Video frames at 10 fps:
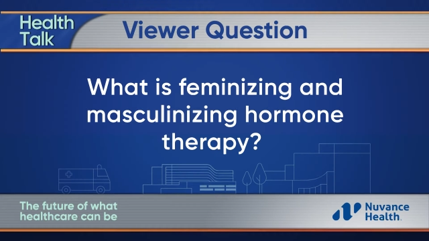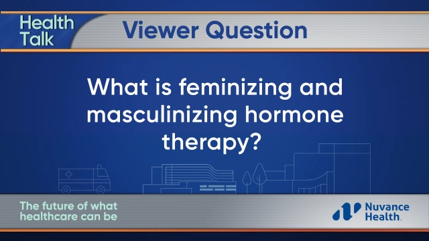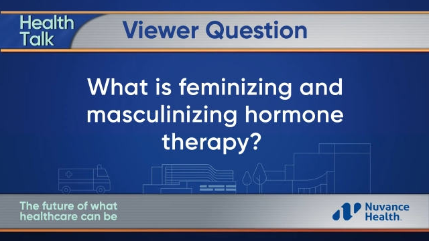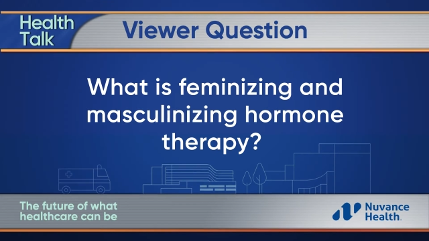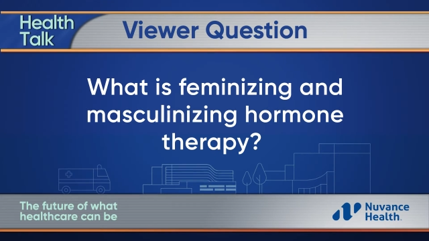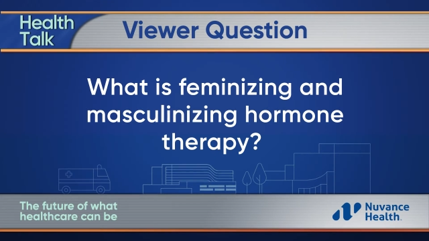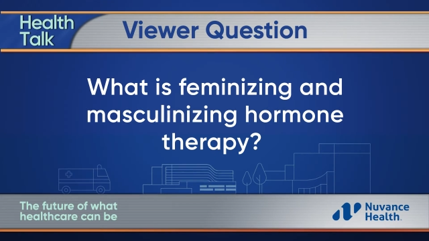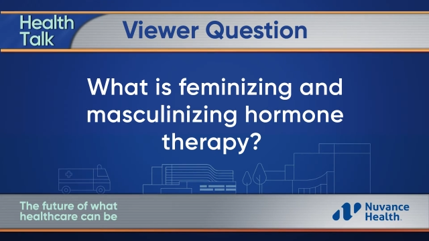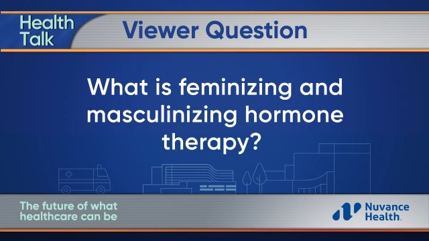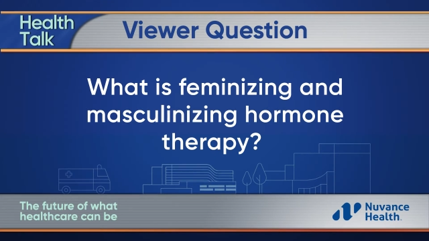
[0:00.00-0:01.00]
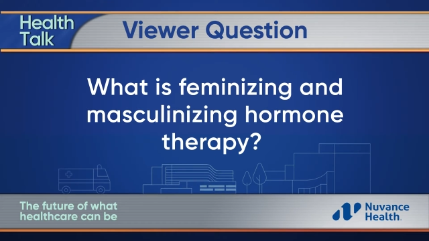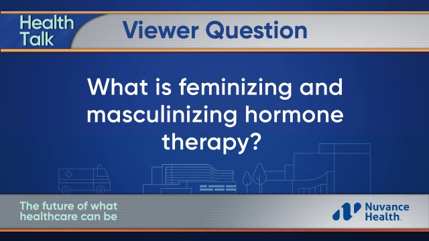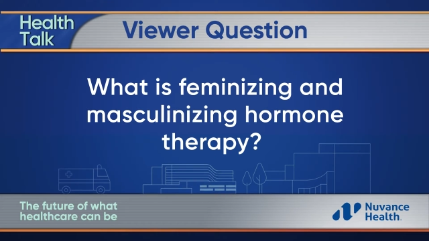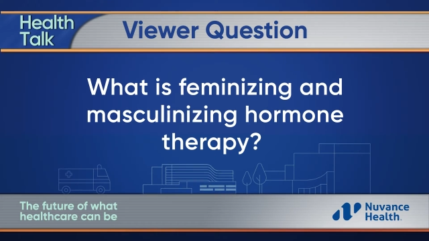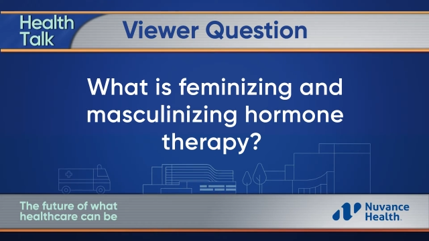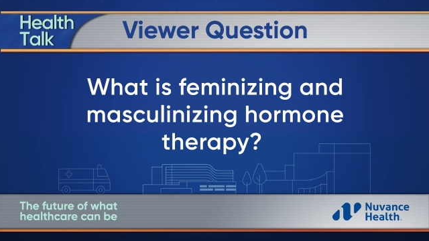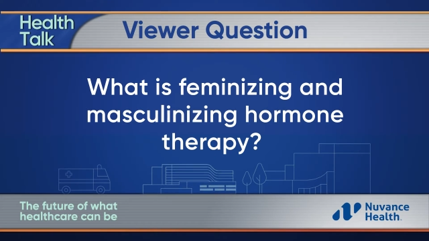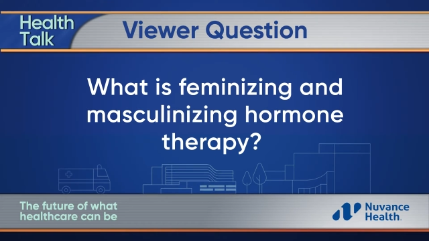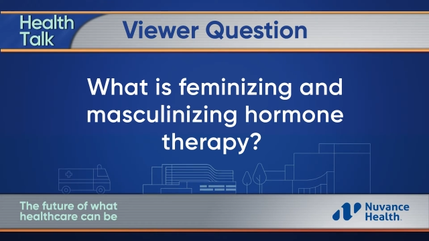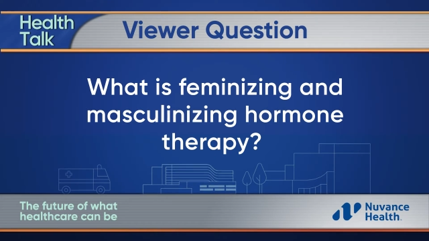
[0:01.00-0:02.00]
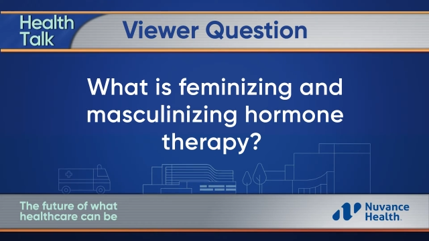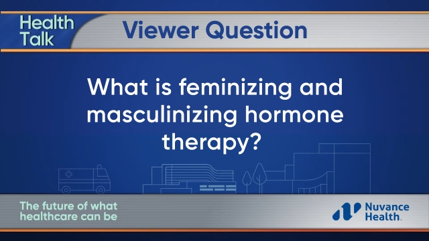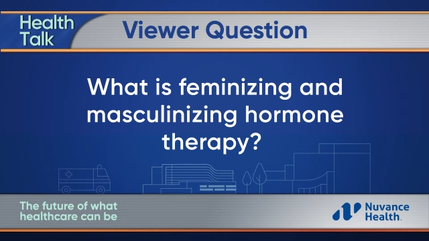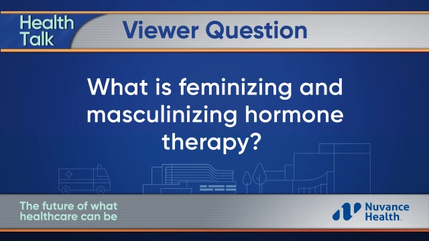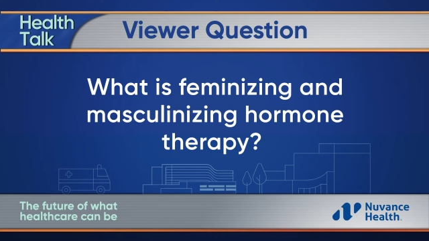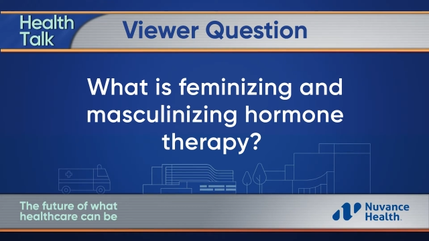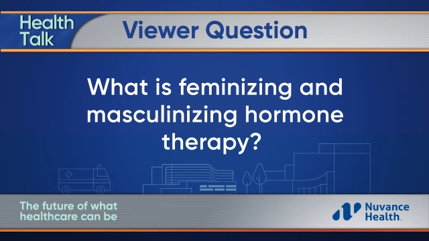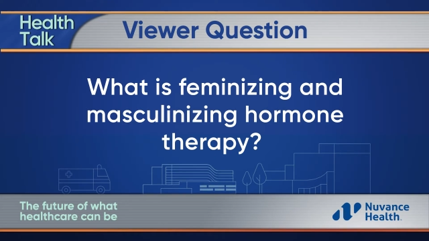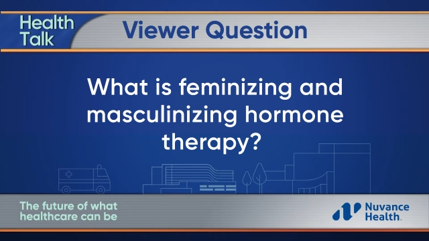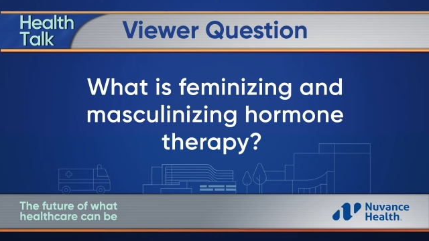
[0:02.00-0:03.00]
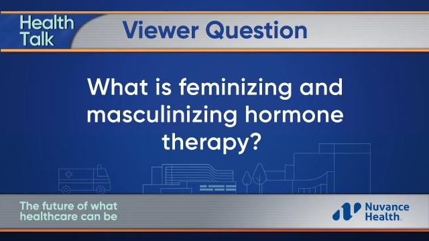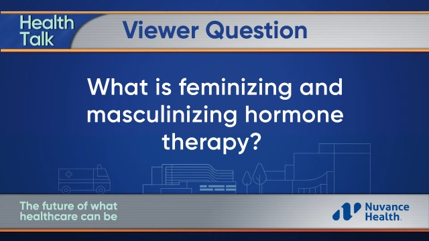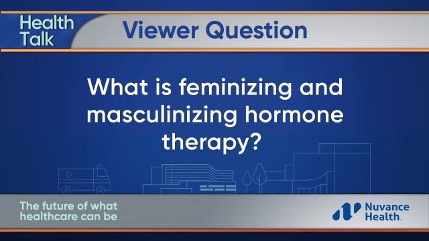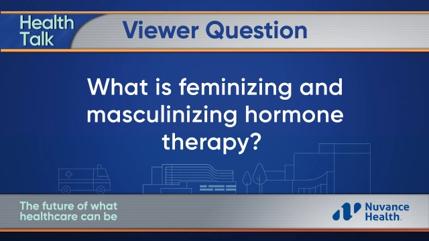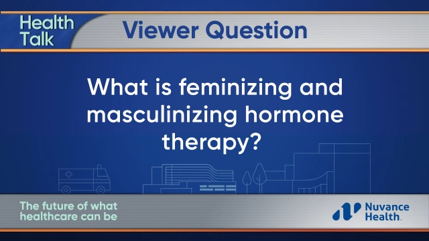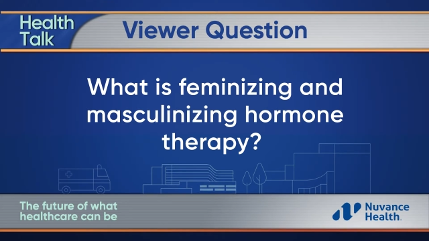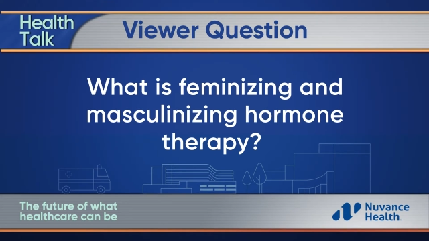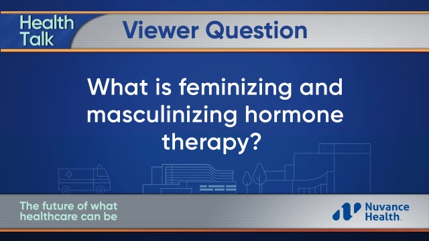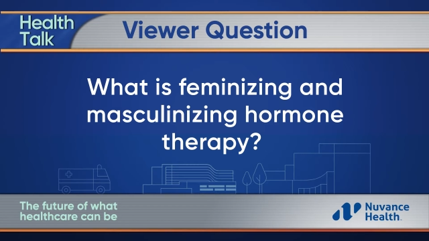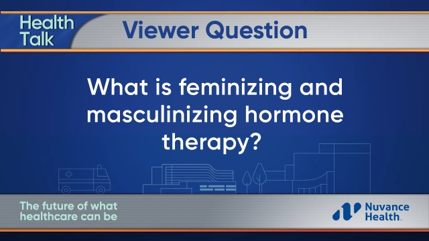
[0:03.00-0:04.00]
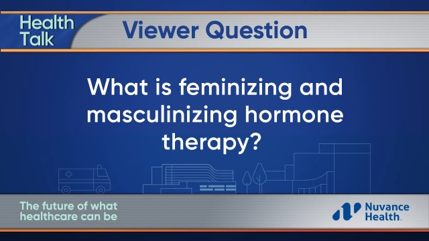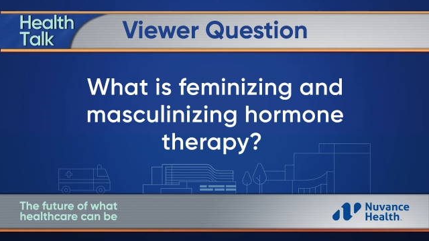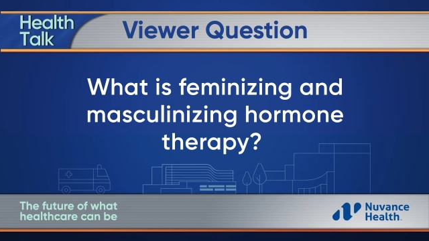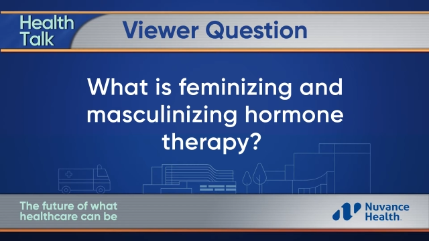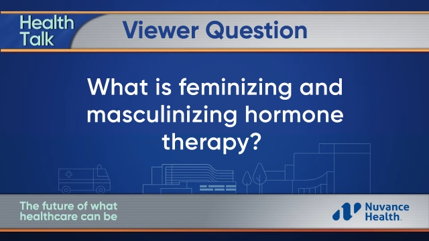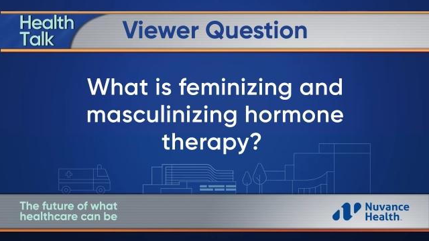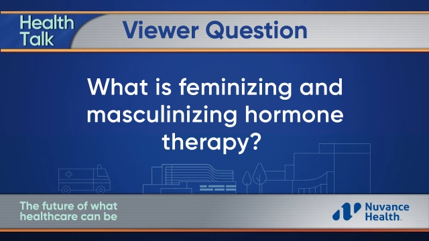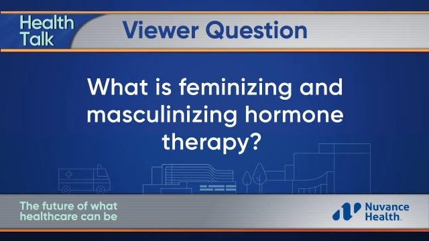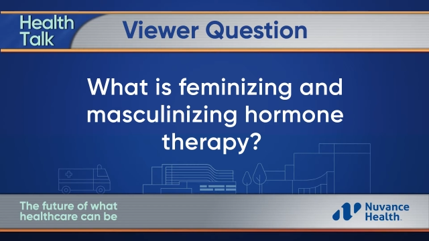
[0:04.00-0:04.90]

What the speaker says: (no speaker visible)